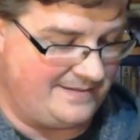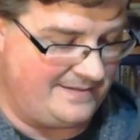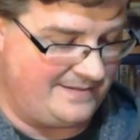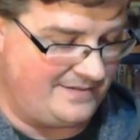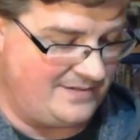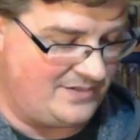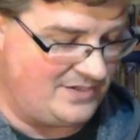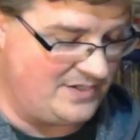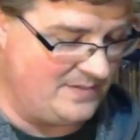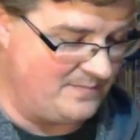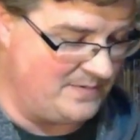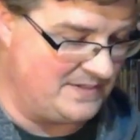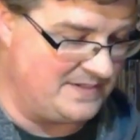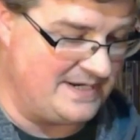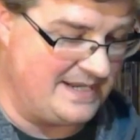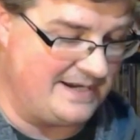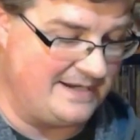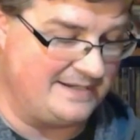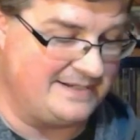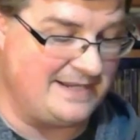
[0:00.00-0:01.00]
Ship is
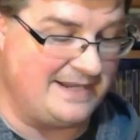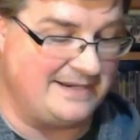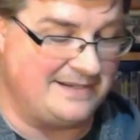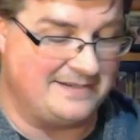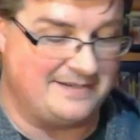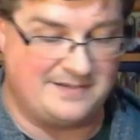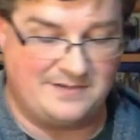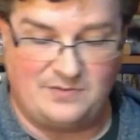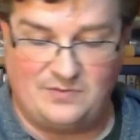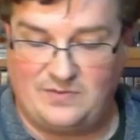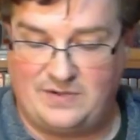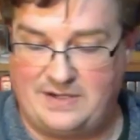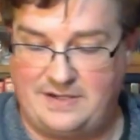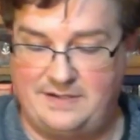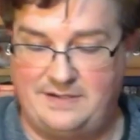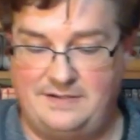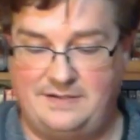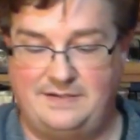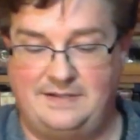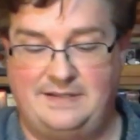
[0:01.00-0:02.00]
not intended to
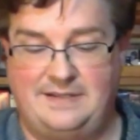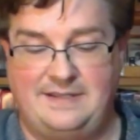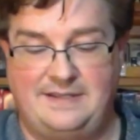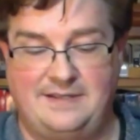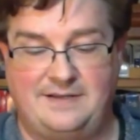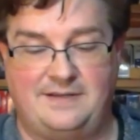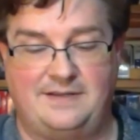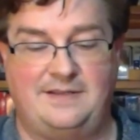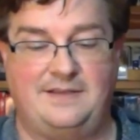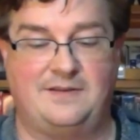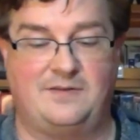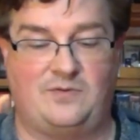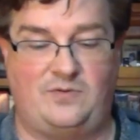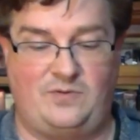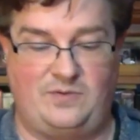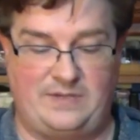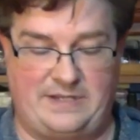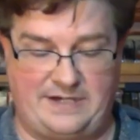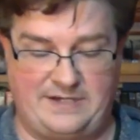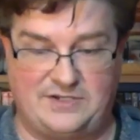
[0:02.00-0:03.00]
hit a
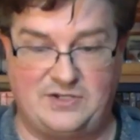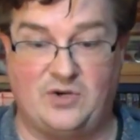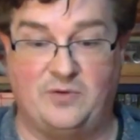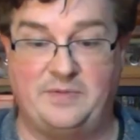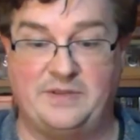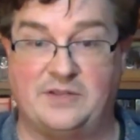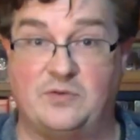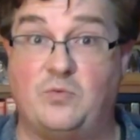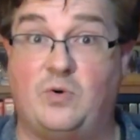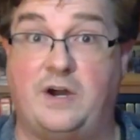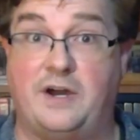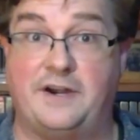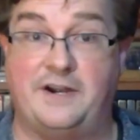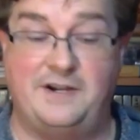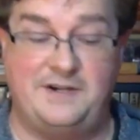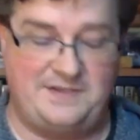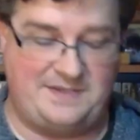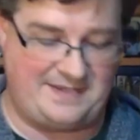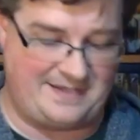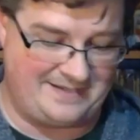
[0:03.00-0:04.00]
whole lot of turbulent
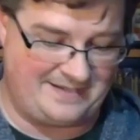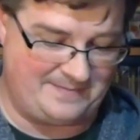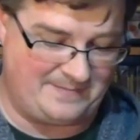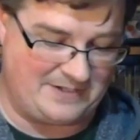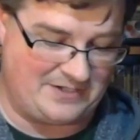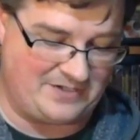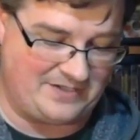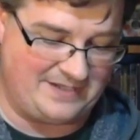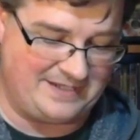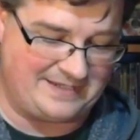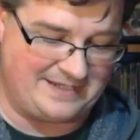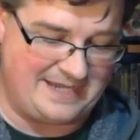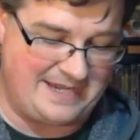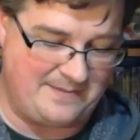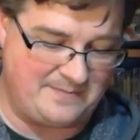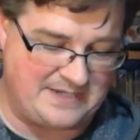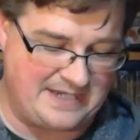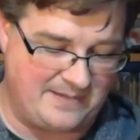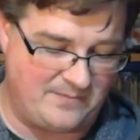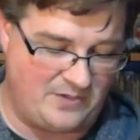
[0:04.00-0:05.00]
waters, especially at the game
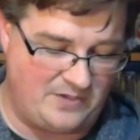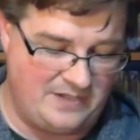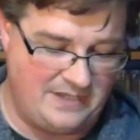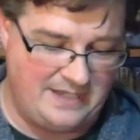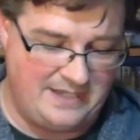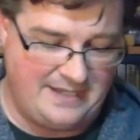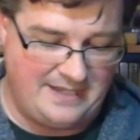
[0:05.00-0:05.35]
table.